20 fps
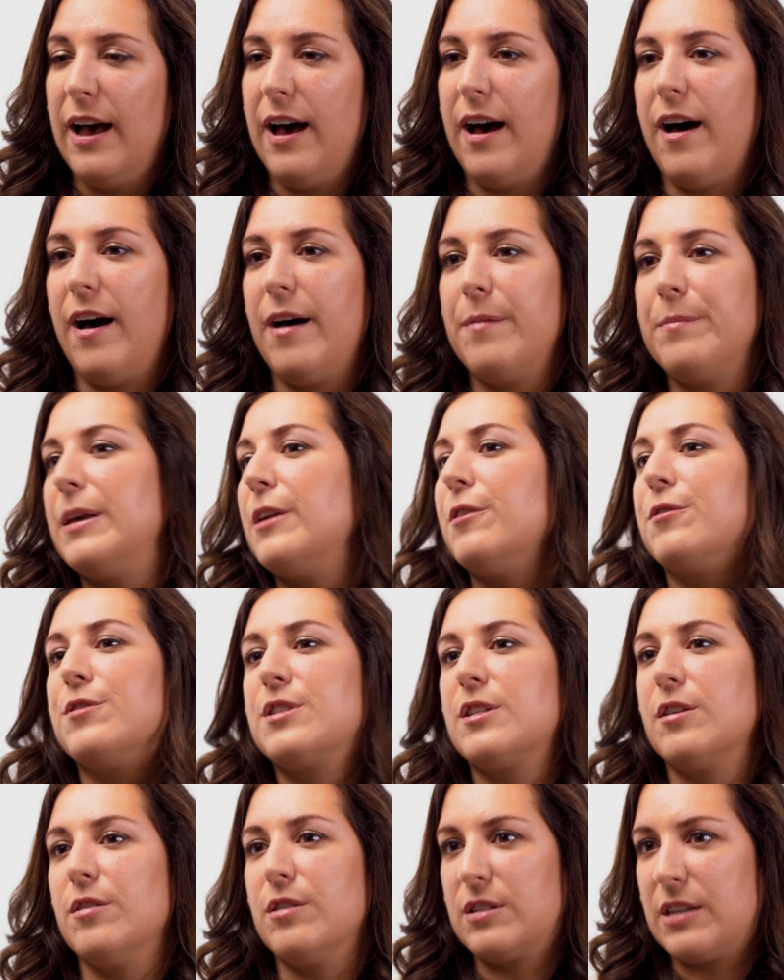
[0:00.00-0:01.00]
and are
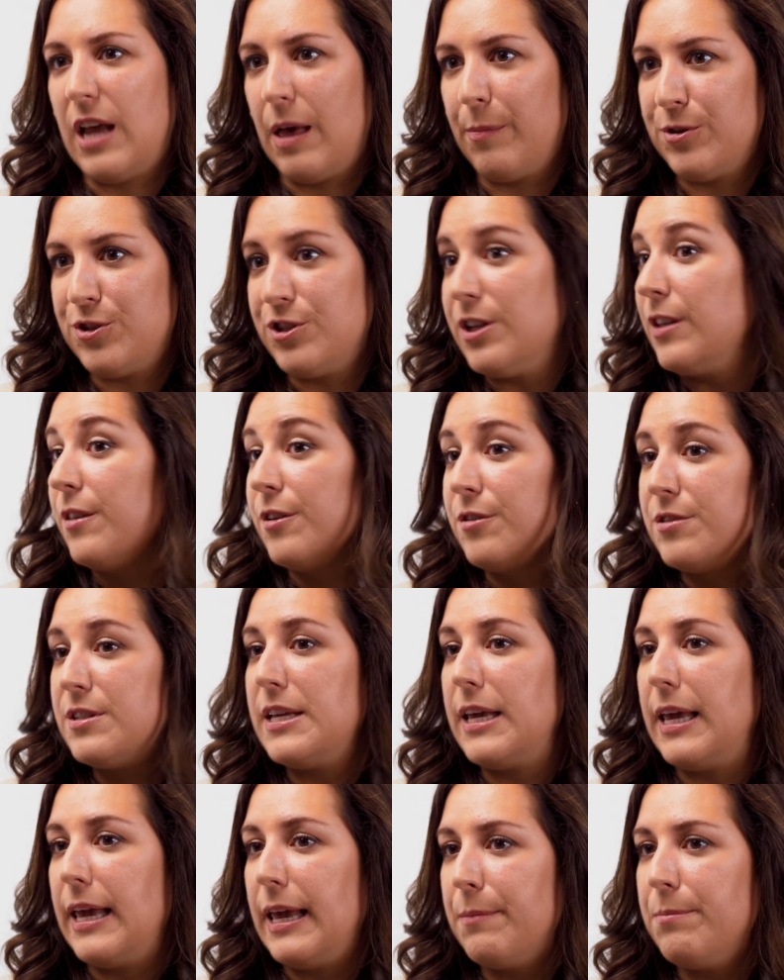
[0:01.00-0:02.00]
still establishing their
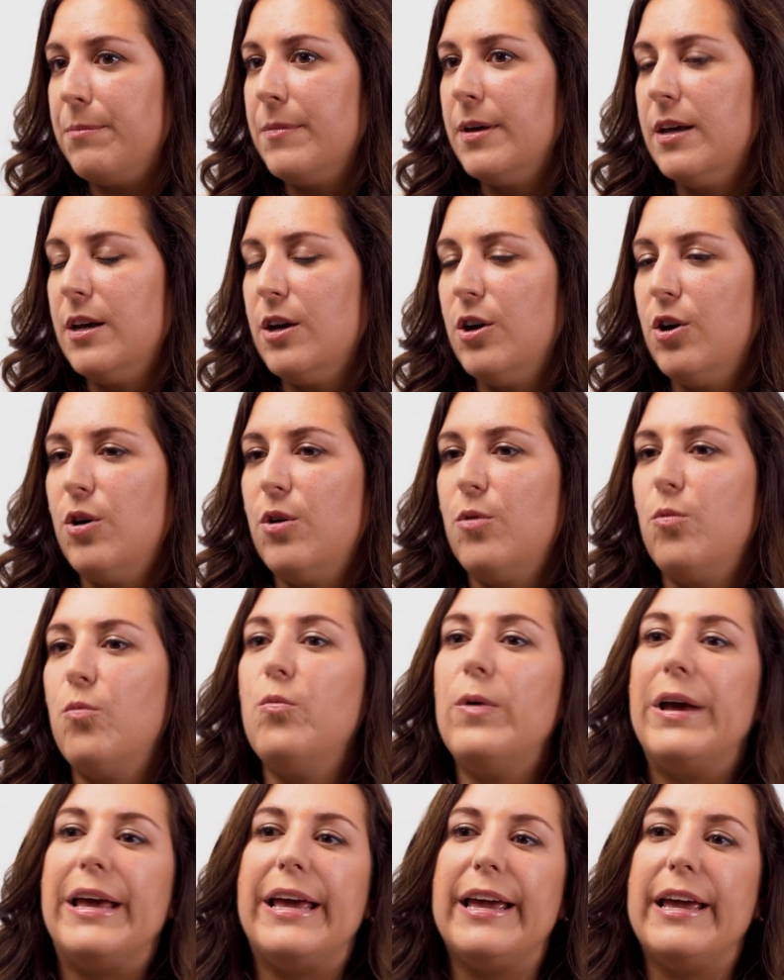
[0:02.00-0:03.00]
team,
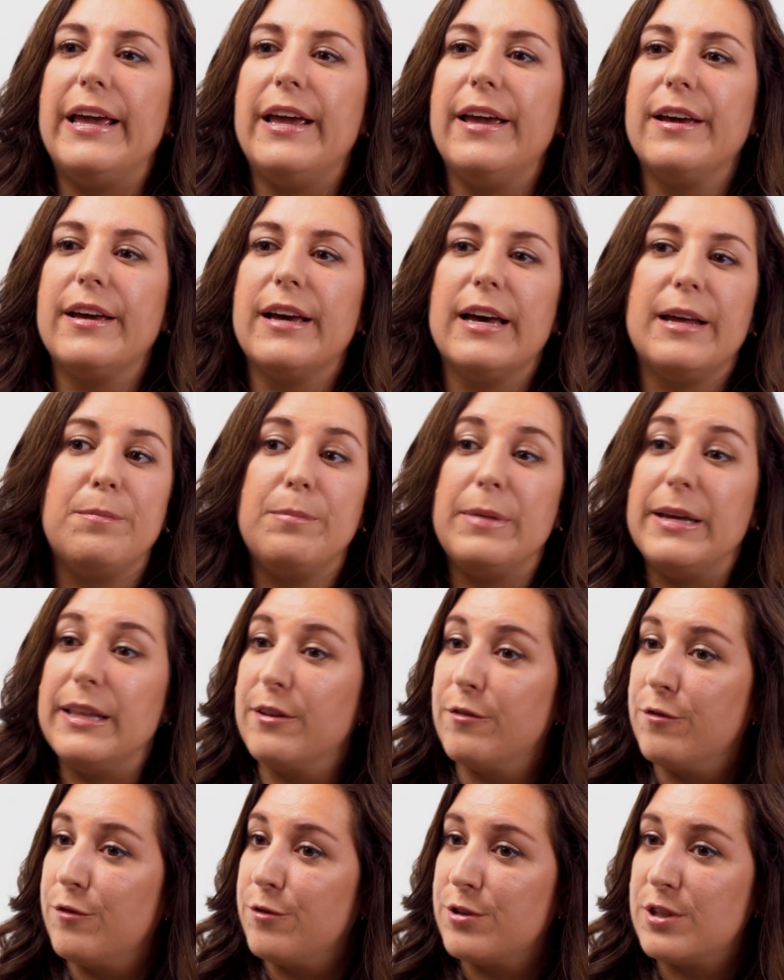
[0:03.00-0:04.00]
we can be the
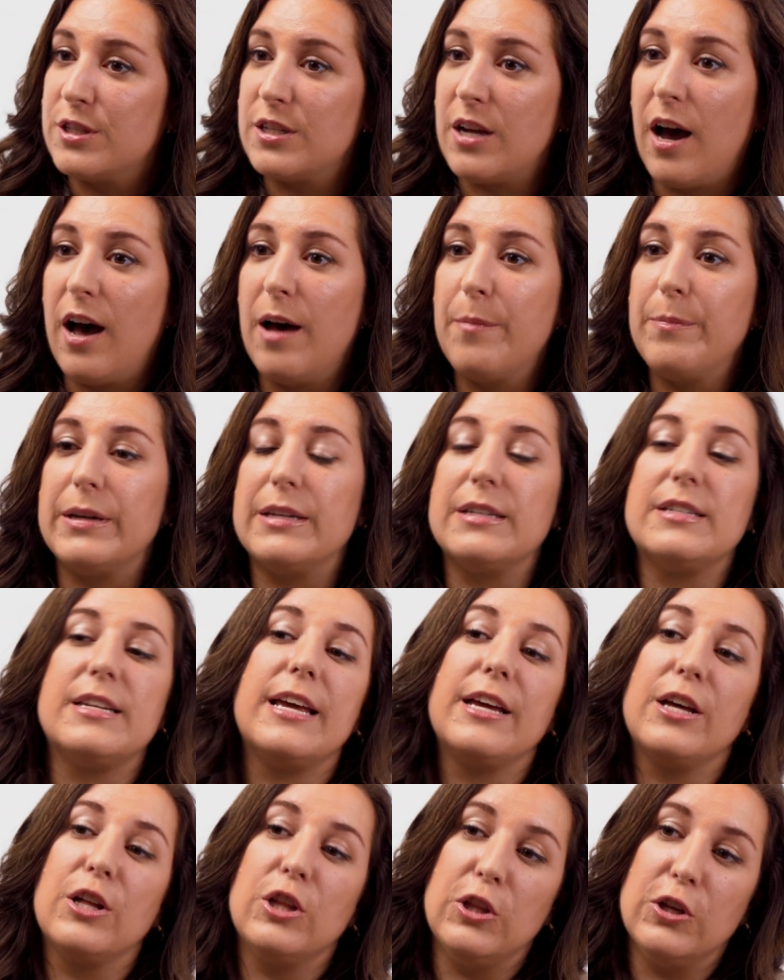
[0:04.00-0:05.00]
first stop and
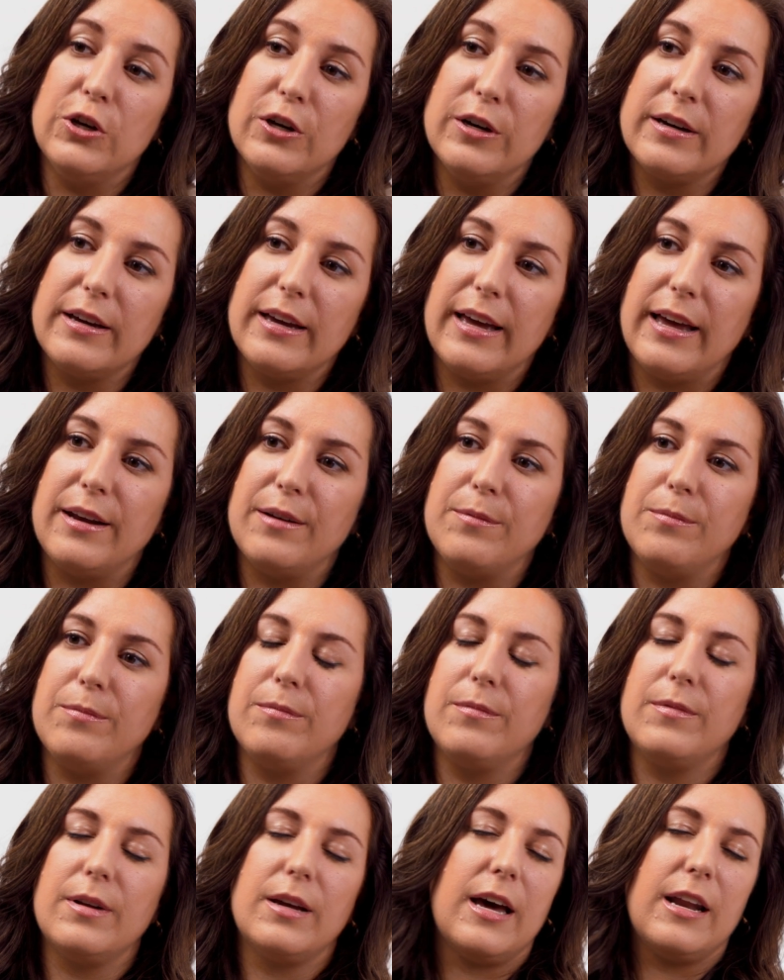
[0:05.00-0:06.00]
take a look
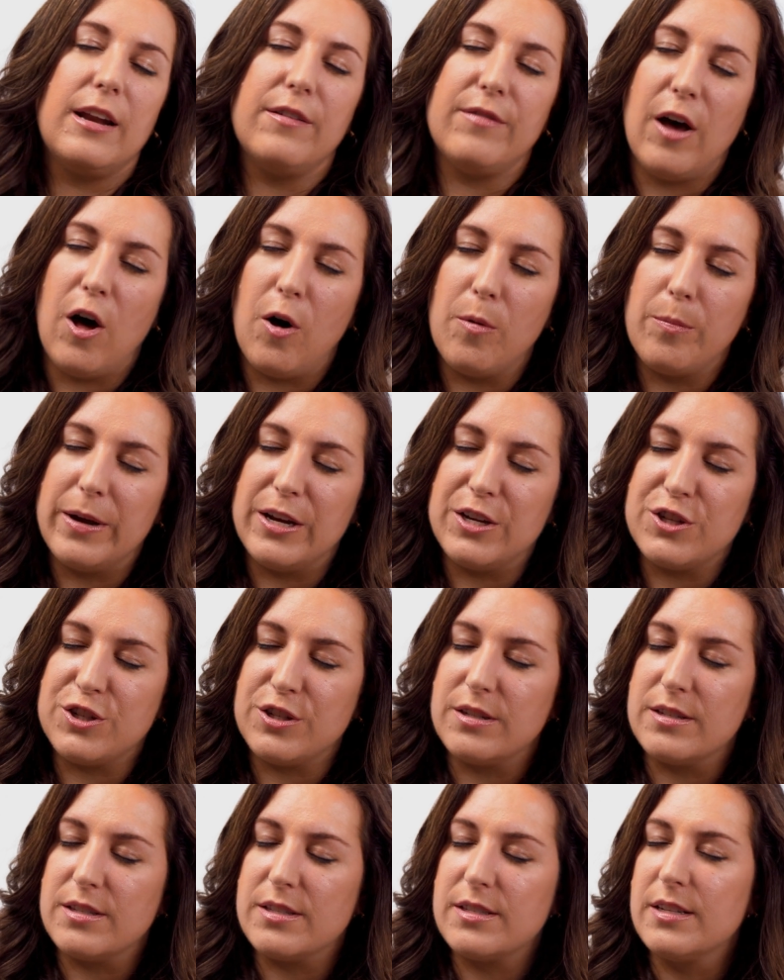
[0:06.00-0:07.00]
and kind of help
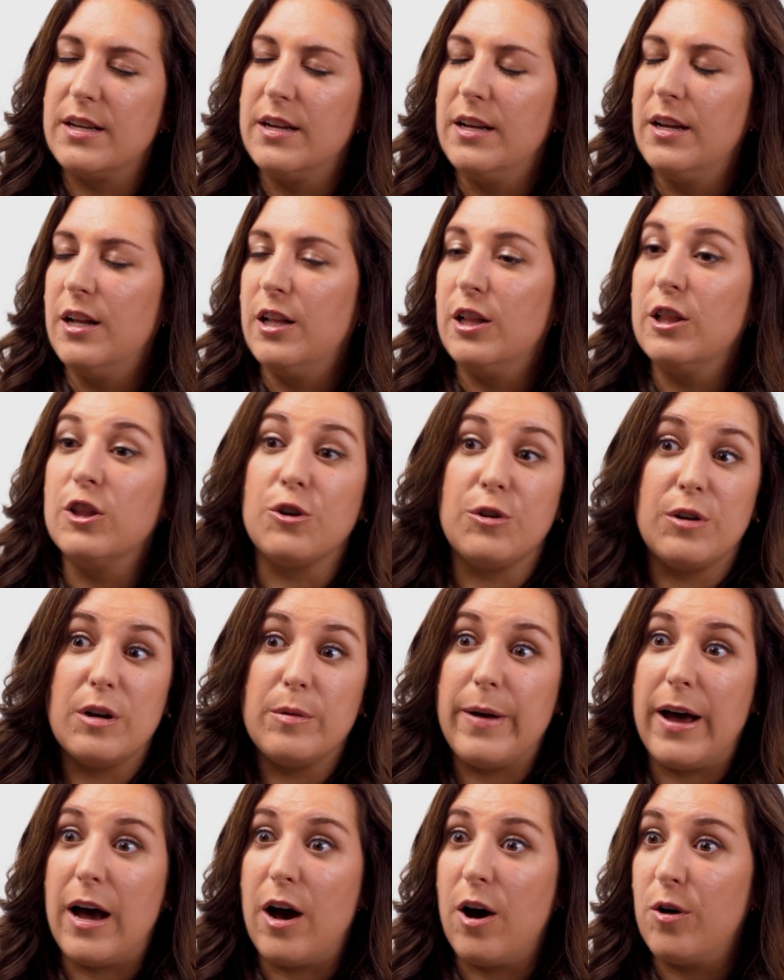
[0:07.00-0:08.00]
patients learn
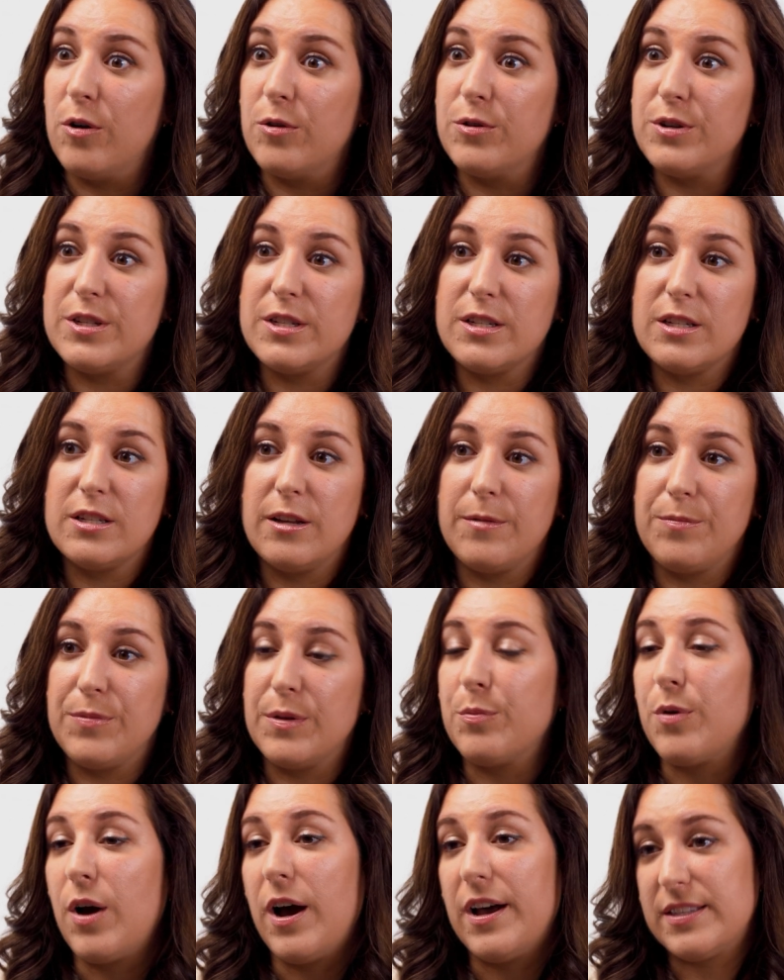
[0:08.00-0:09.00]
about the
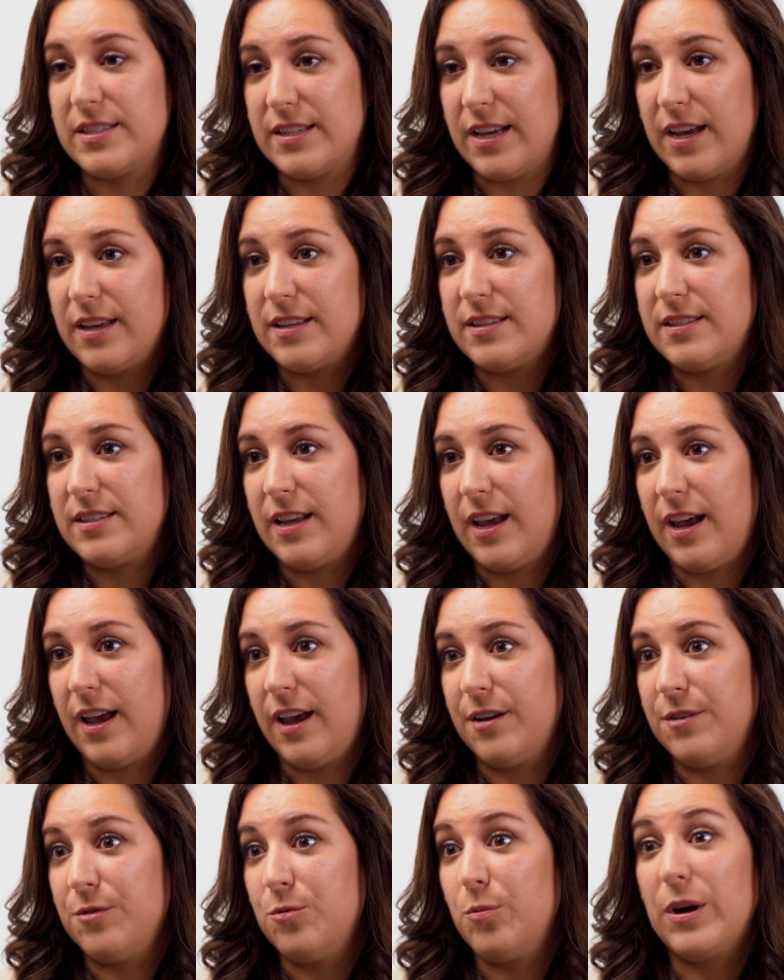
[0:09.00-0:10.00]
process
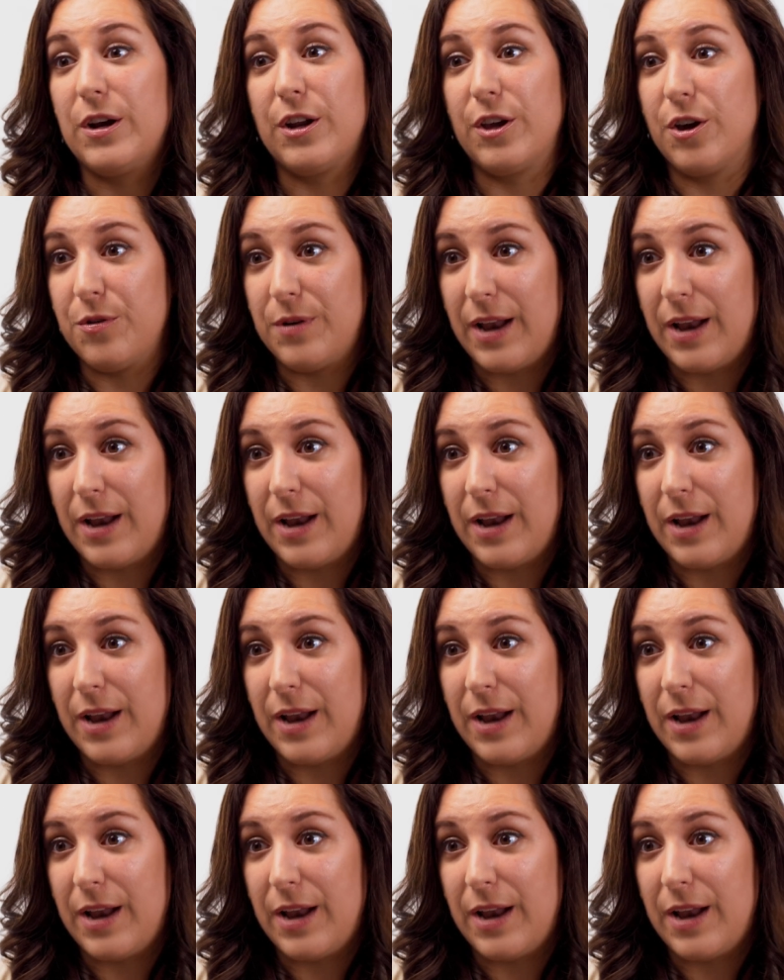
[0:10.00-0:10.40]
and where to go